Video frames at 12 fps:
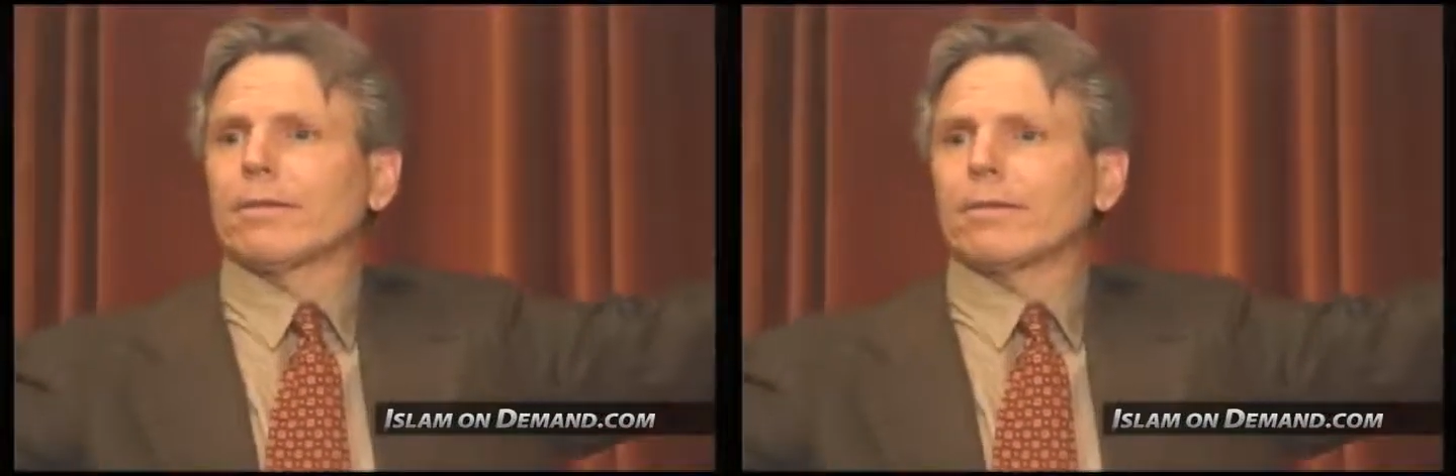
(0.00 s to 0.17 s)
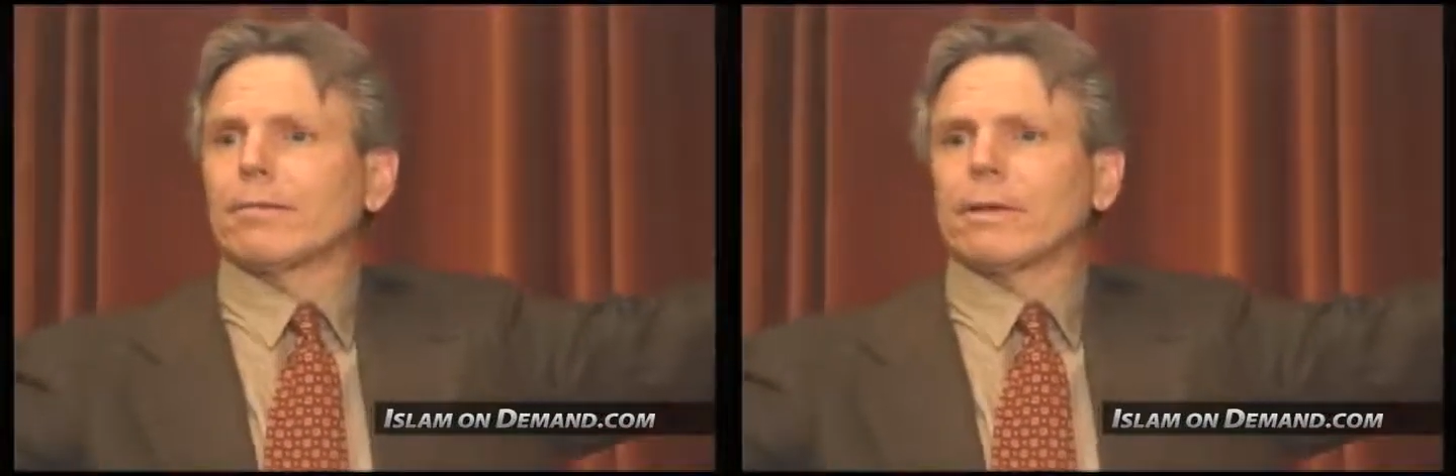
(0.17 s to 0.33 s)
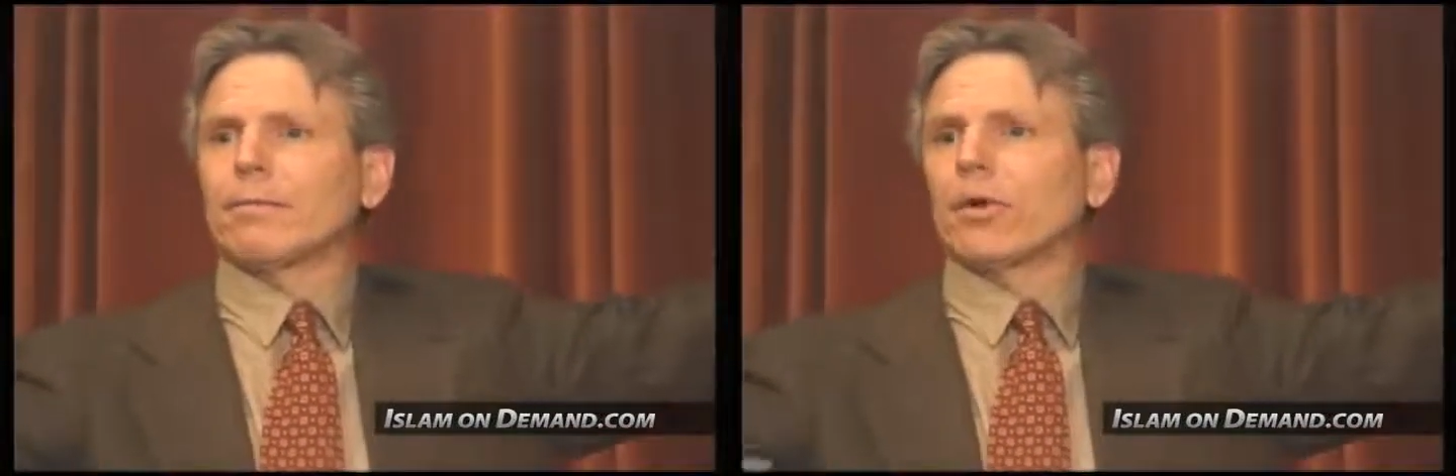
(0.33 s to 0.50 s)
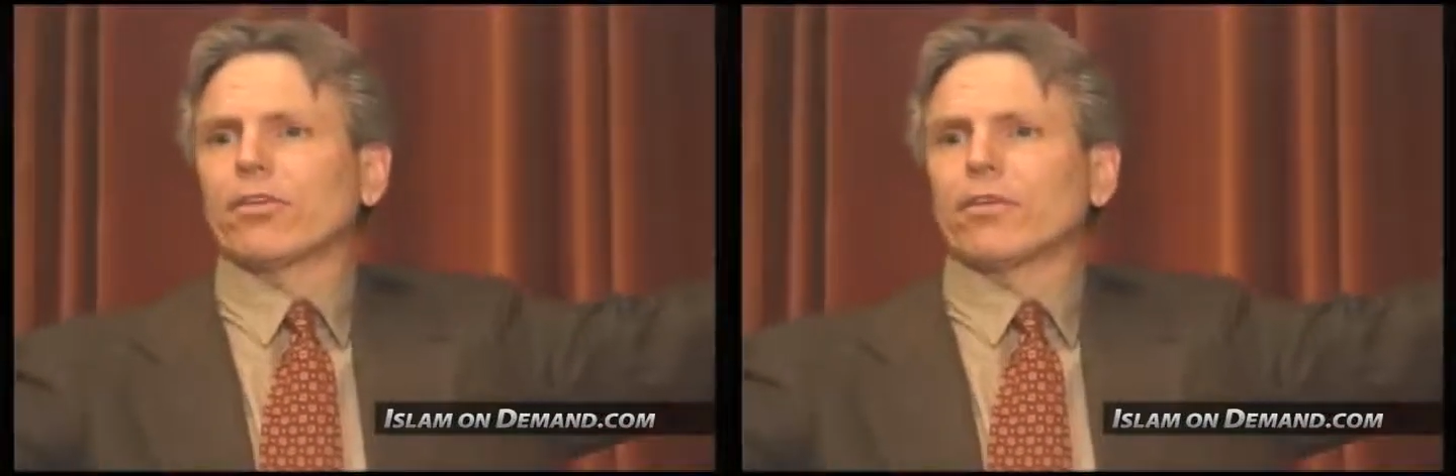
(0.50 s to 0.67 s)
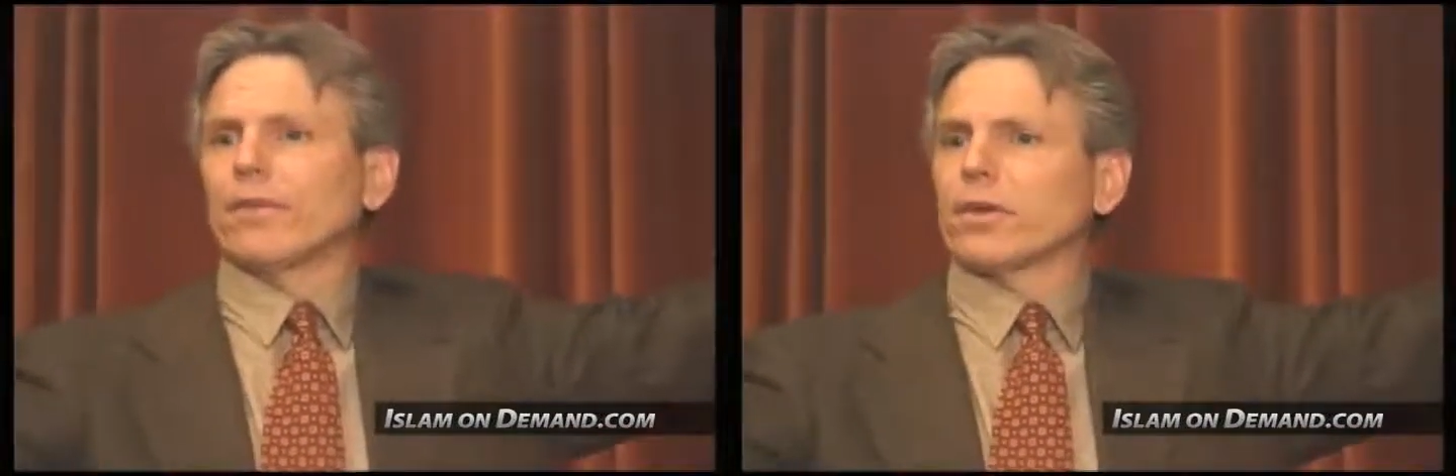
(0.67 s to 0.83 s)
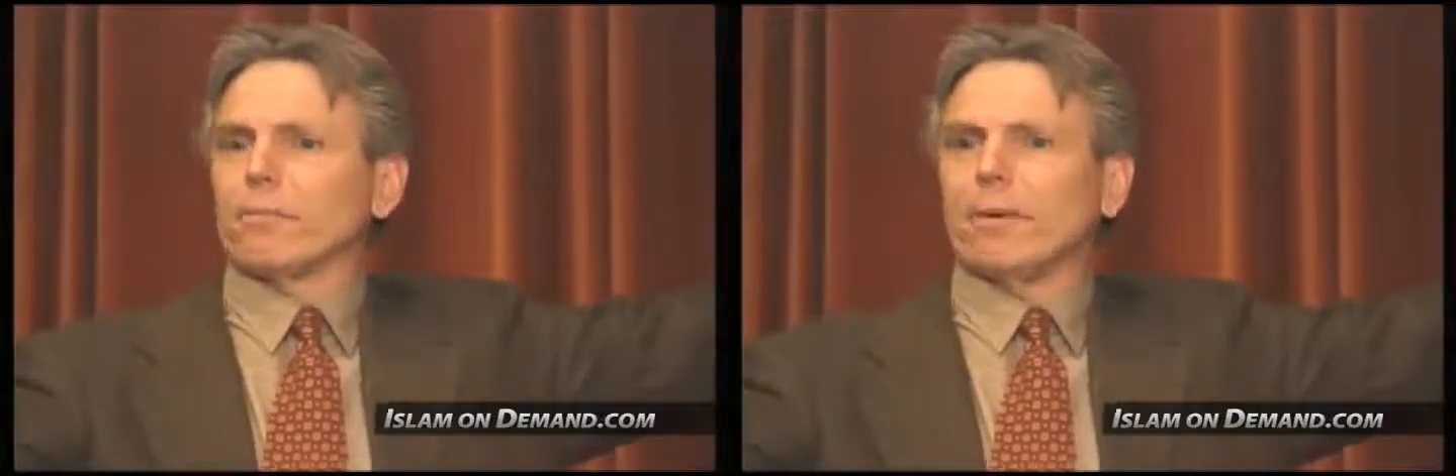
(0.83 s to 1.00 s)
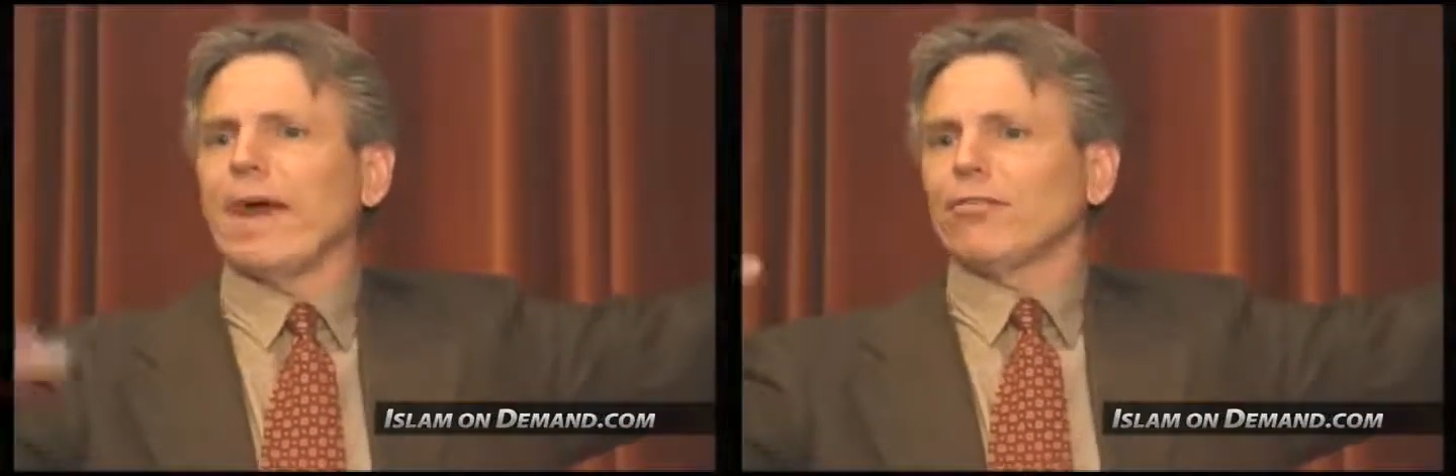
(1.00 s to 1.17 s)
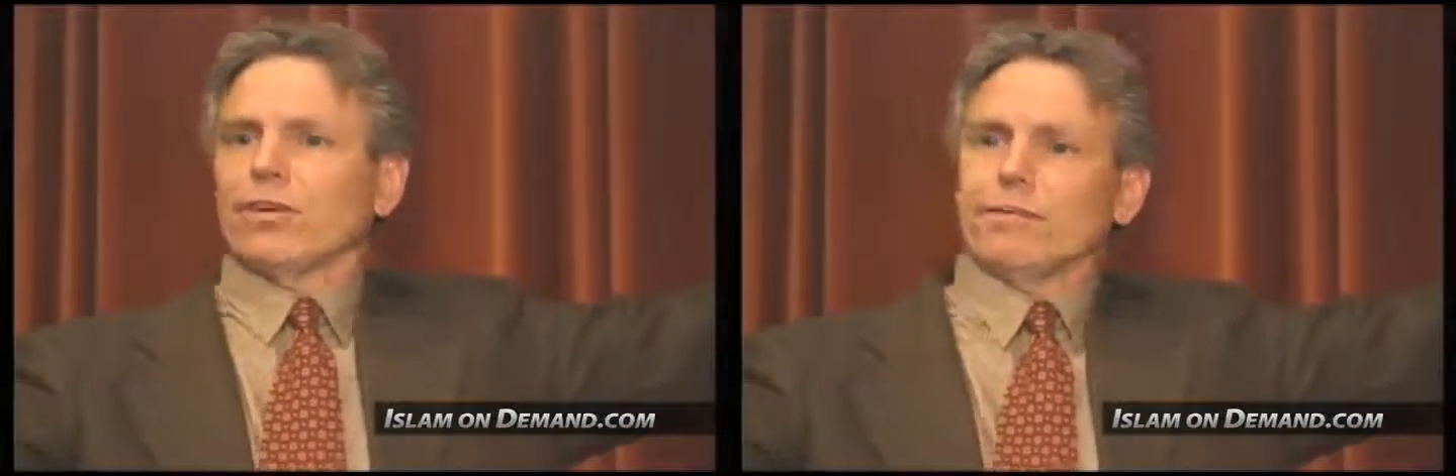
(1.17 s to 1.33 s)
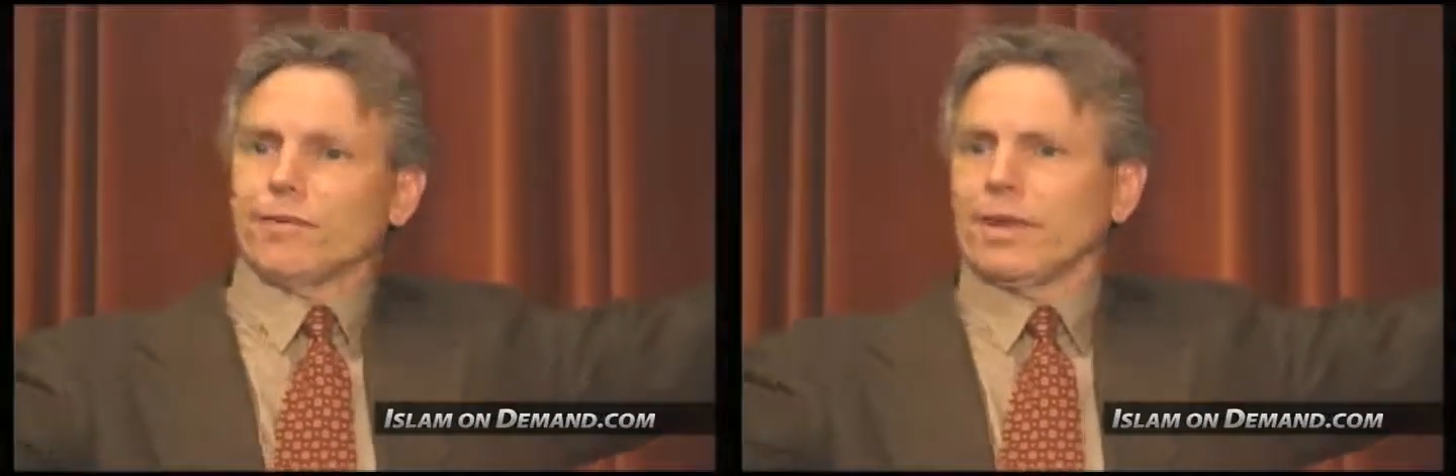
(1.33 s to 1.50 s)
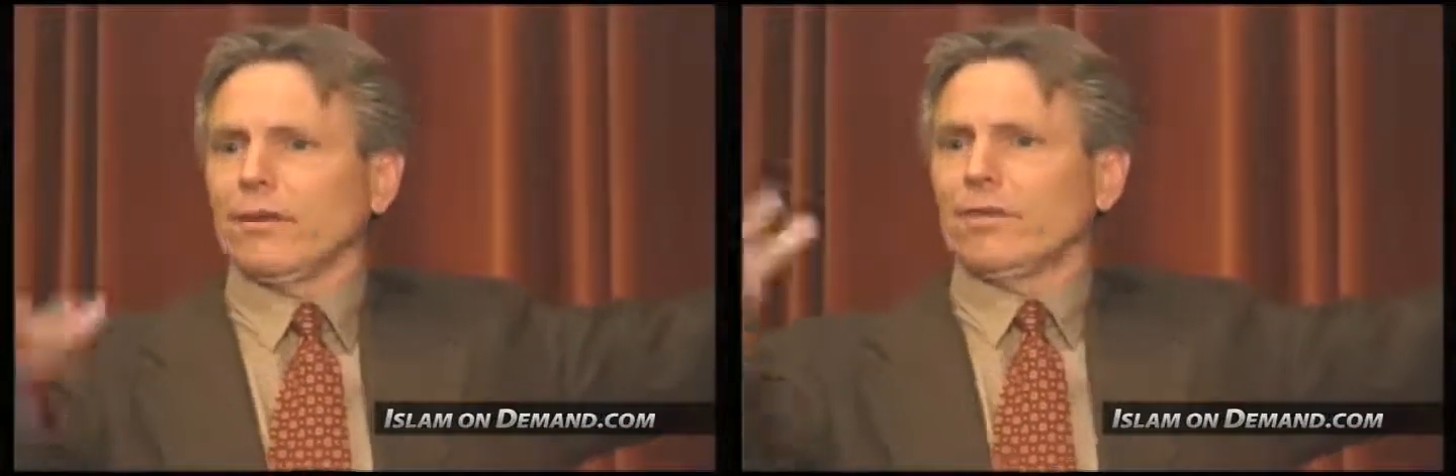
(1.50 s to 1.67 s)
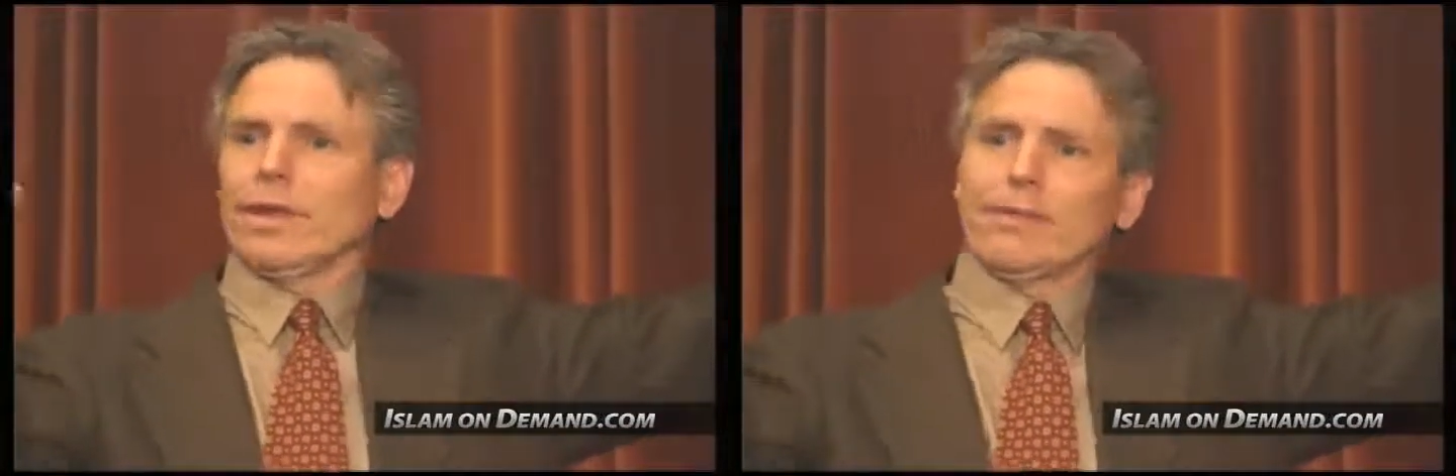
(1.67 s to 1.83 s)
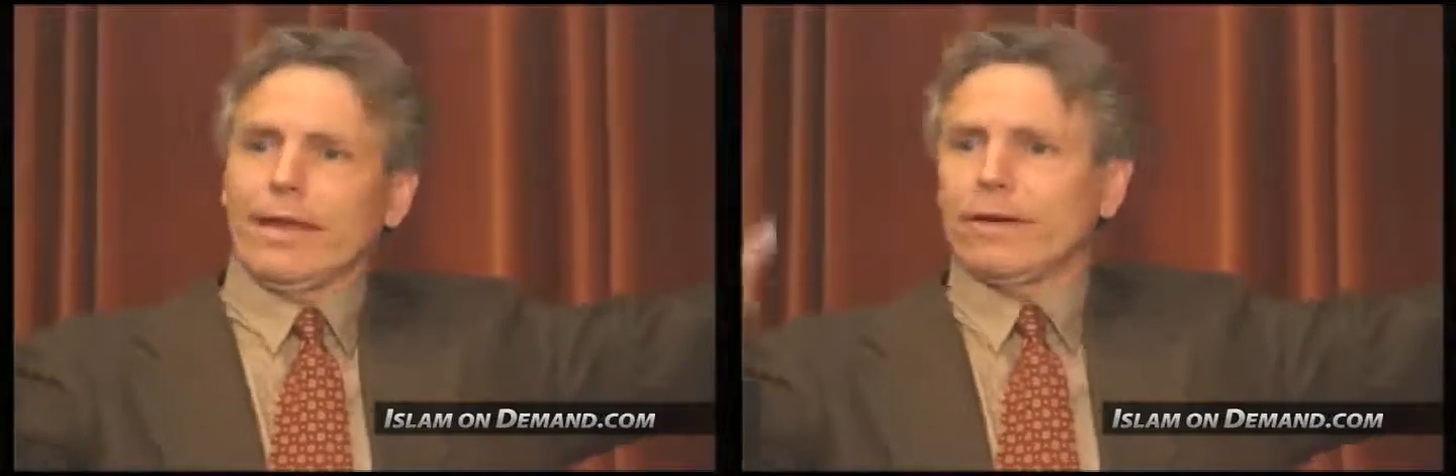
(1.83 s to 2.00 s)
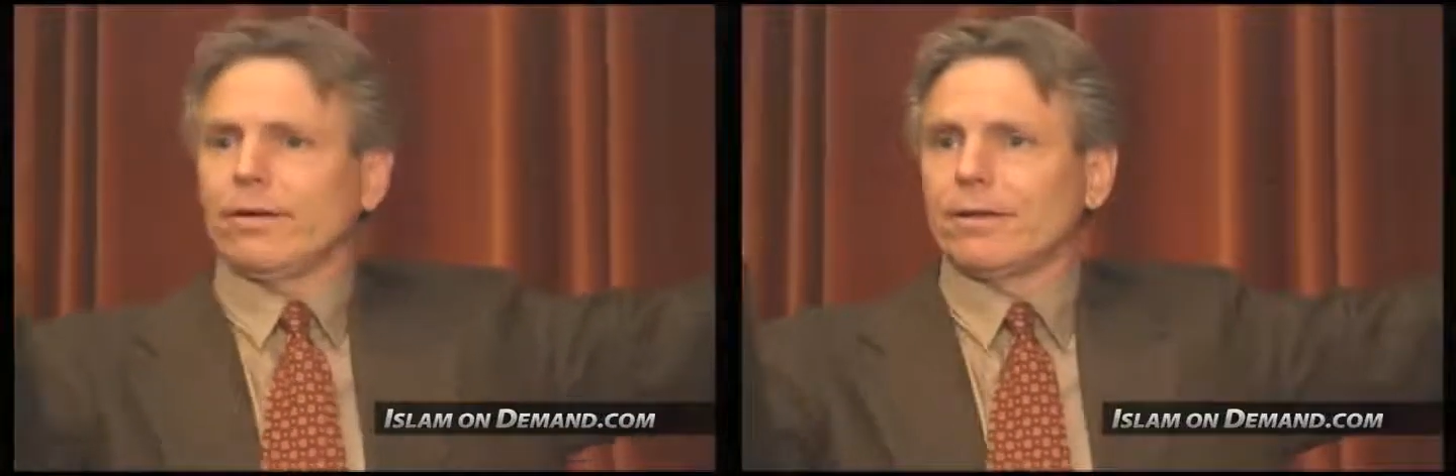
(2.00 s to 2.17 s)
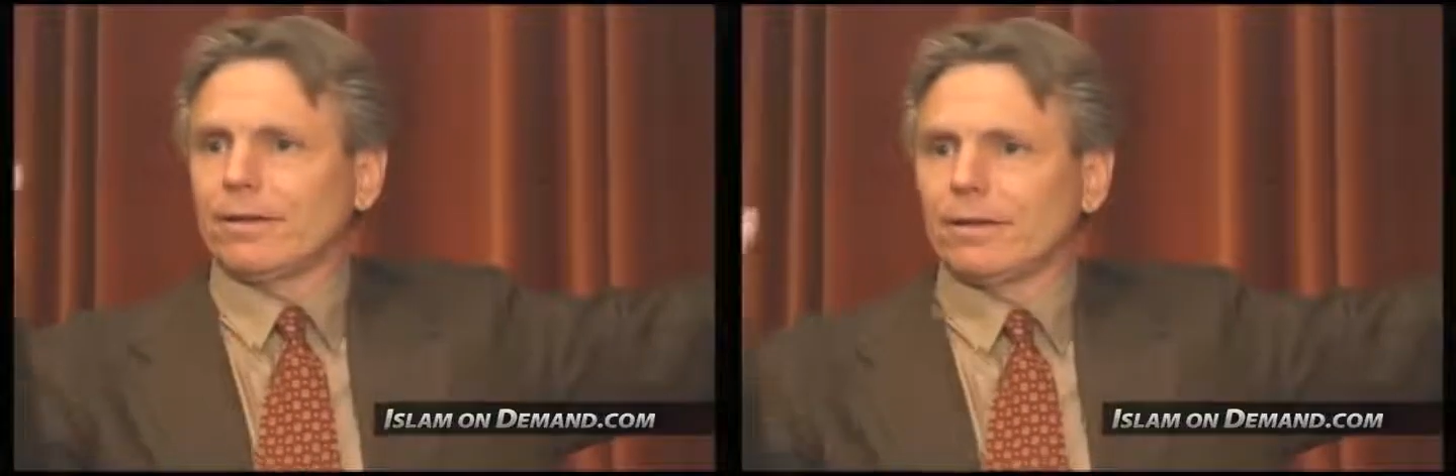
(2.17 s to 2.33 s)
to be merciful, compassionate, forgiving, etc.?